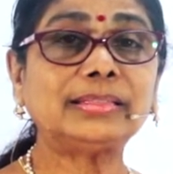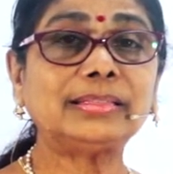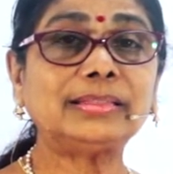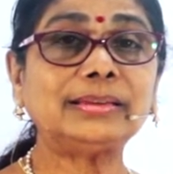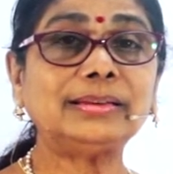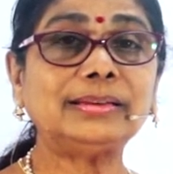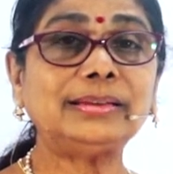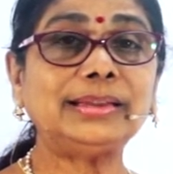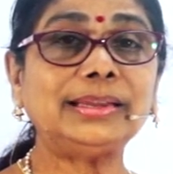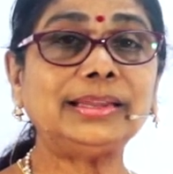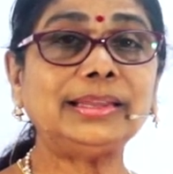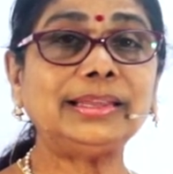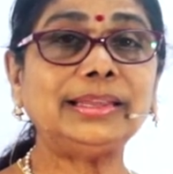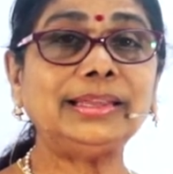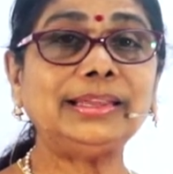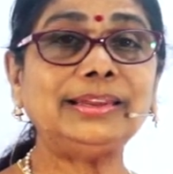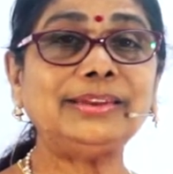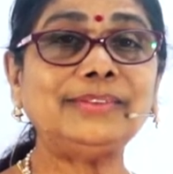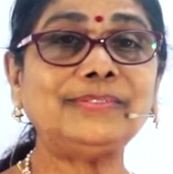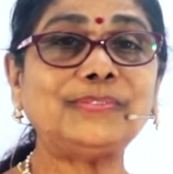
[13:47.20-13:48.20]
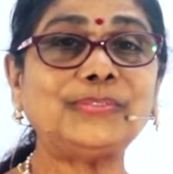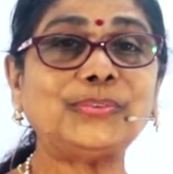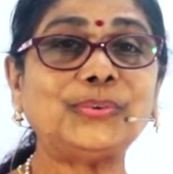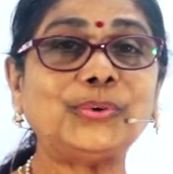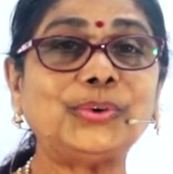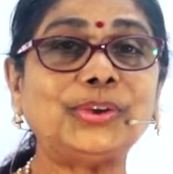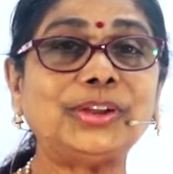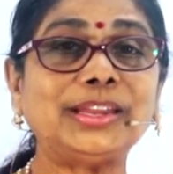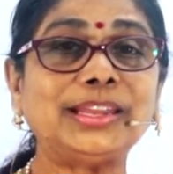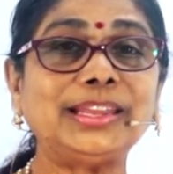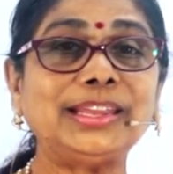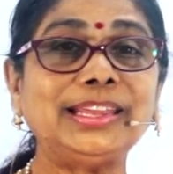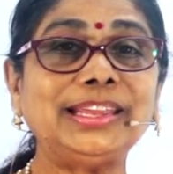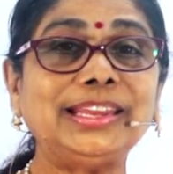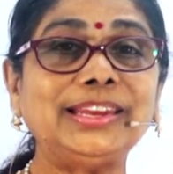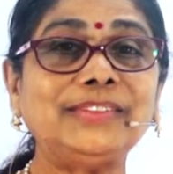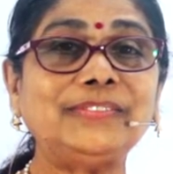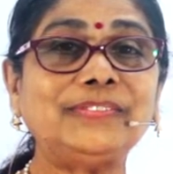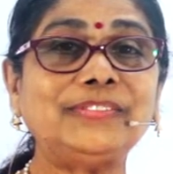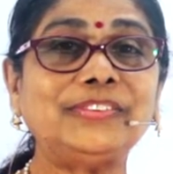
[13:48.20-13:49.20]
13,
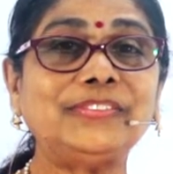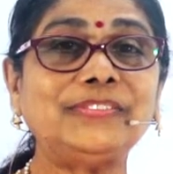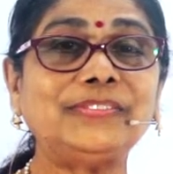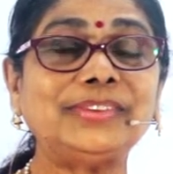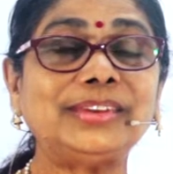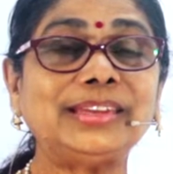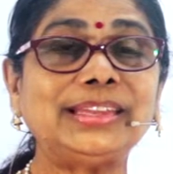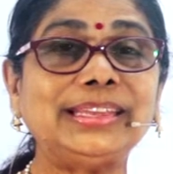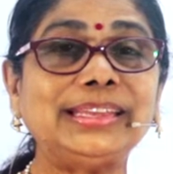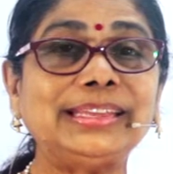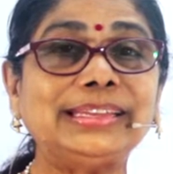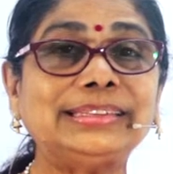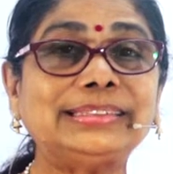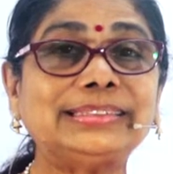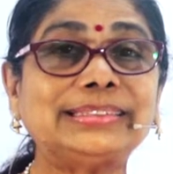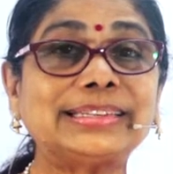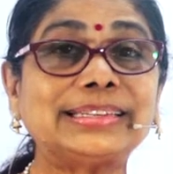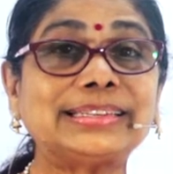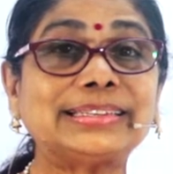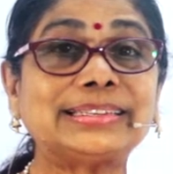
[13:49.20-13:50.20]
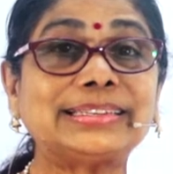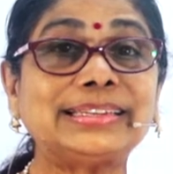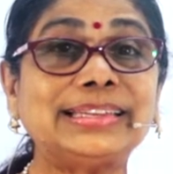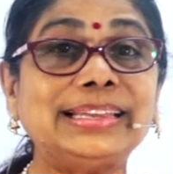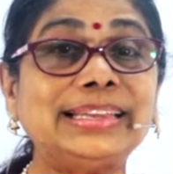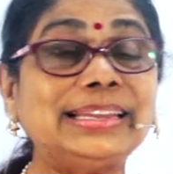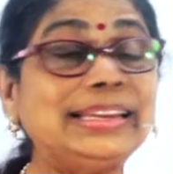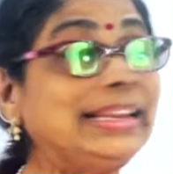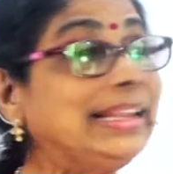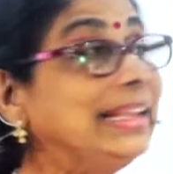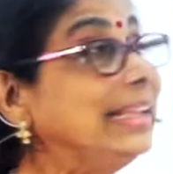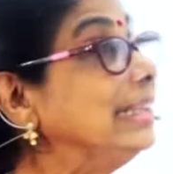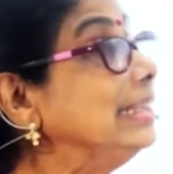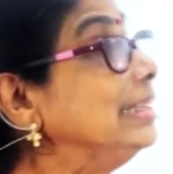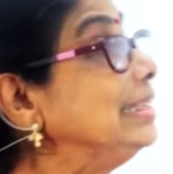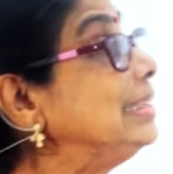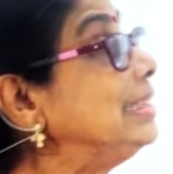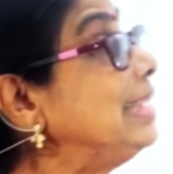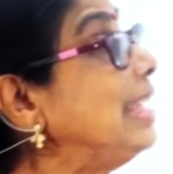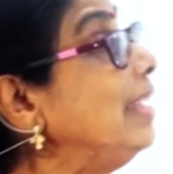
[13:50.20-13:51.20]
14, 15, 16,
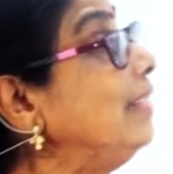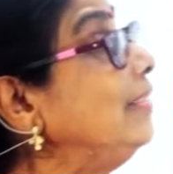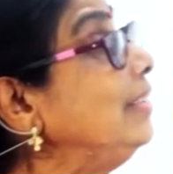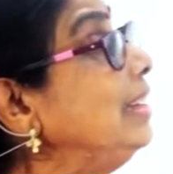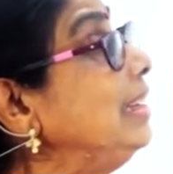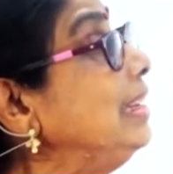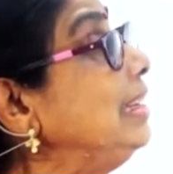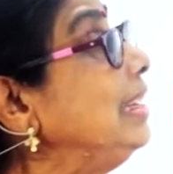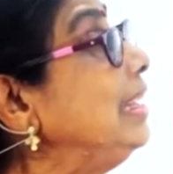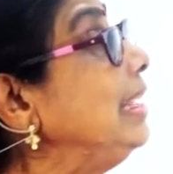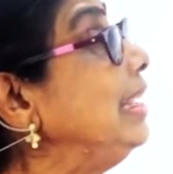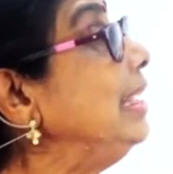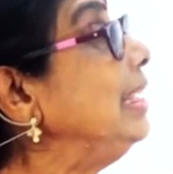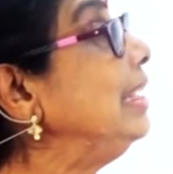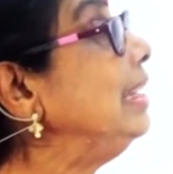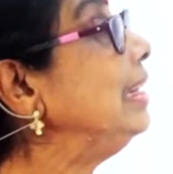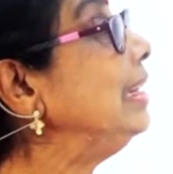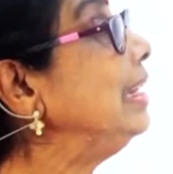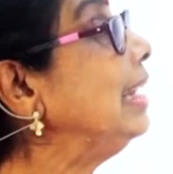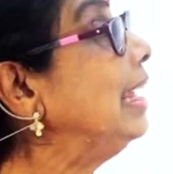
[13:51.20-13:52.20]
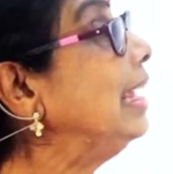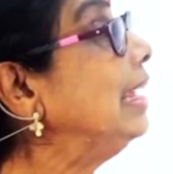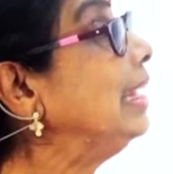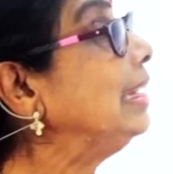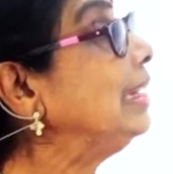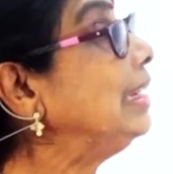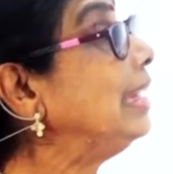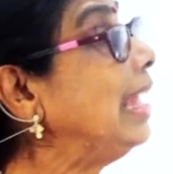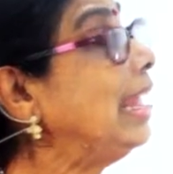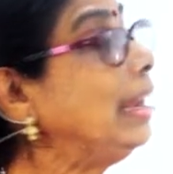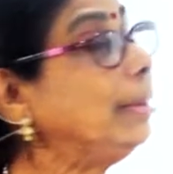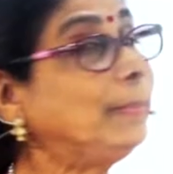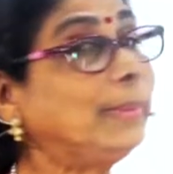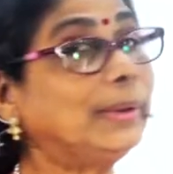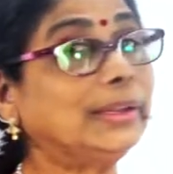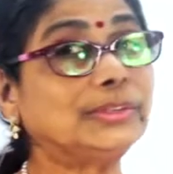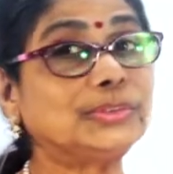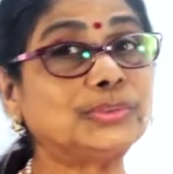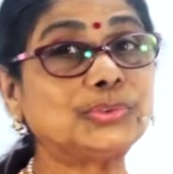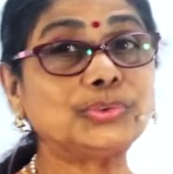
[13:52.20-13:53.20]
17. 10
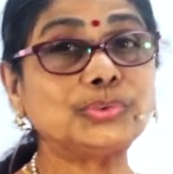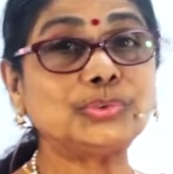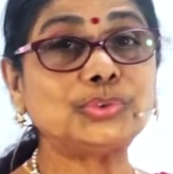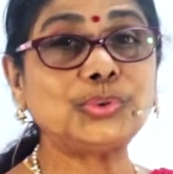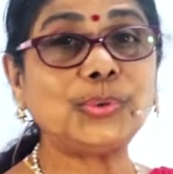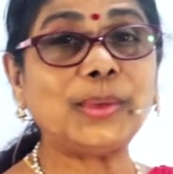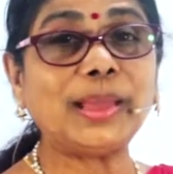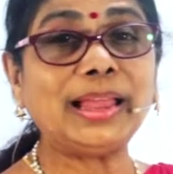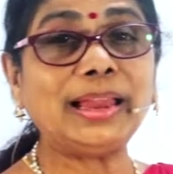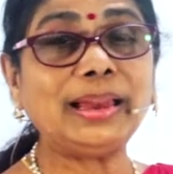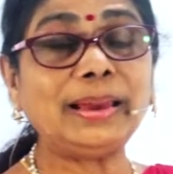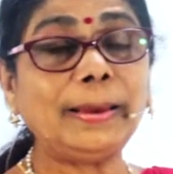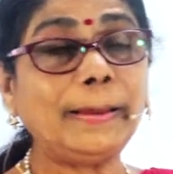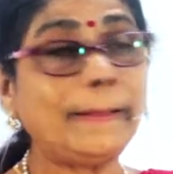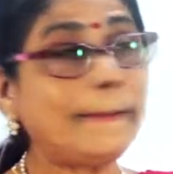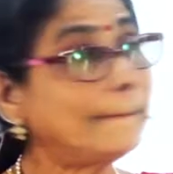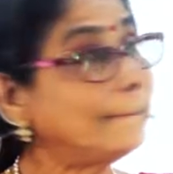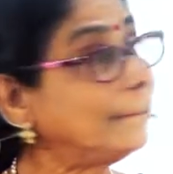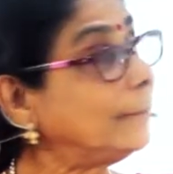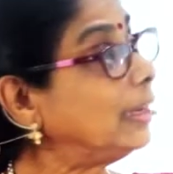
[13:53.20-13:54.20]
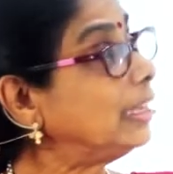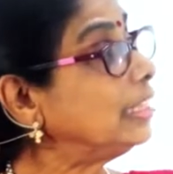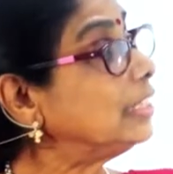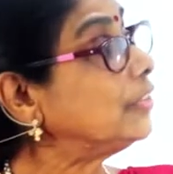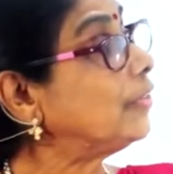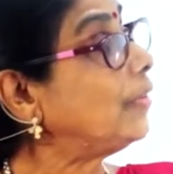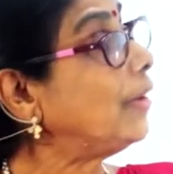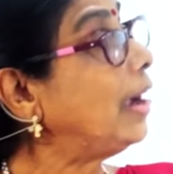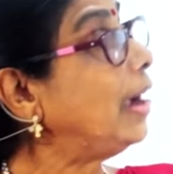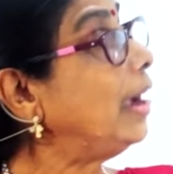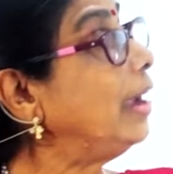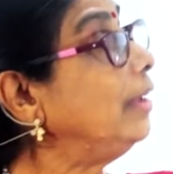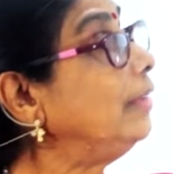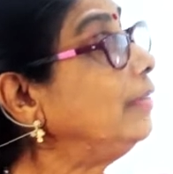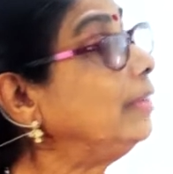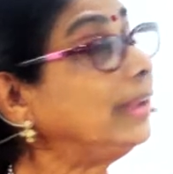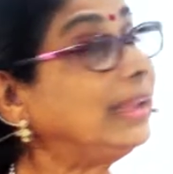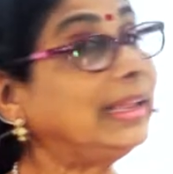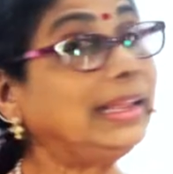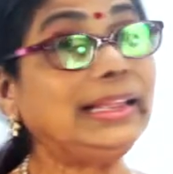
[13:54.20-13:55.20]
plus 2, 12. Plus
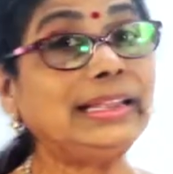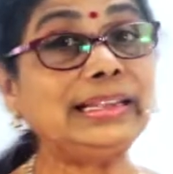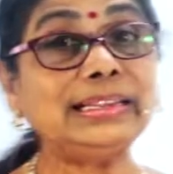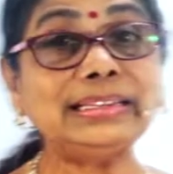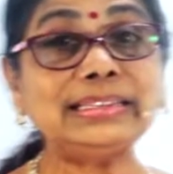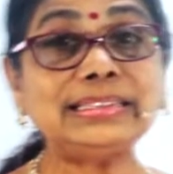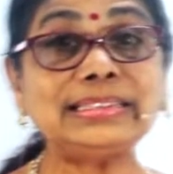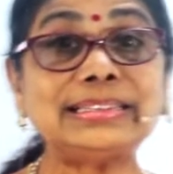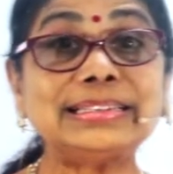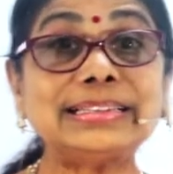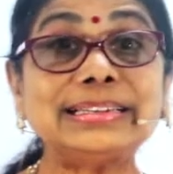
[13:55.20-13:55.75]
5 is